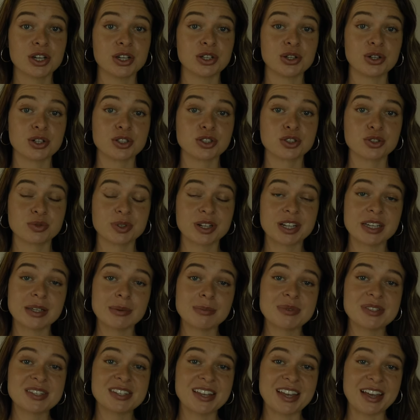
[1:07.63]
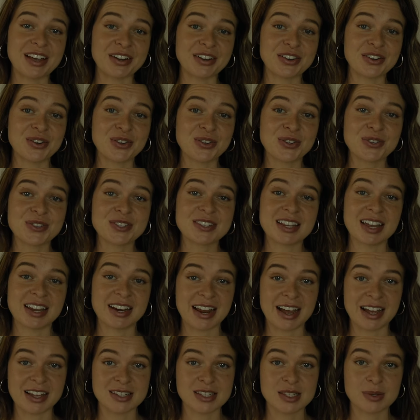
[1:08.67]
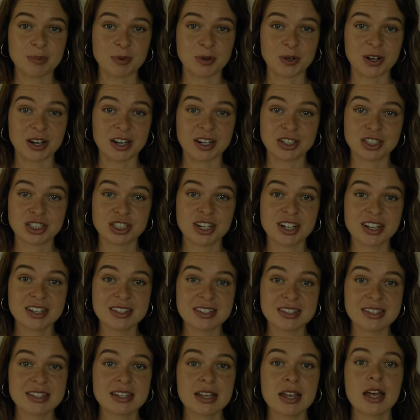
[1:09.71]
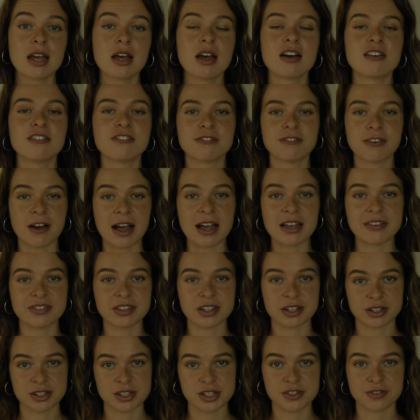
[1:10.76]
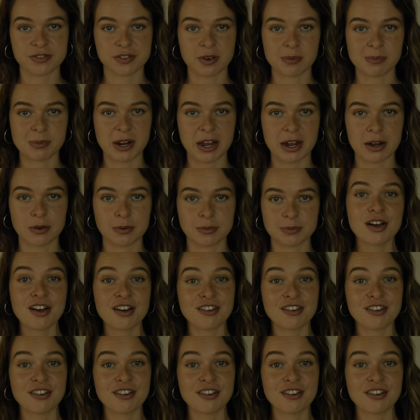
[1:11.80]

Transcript: your dreams and goals and aspirations five years from now.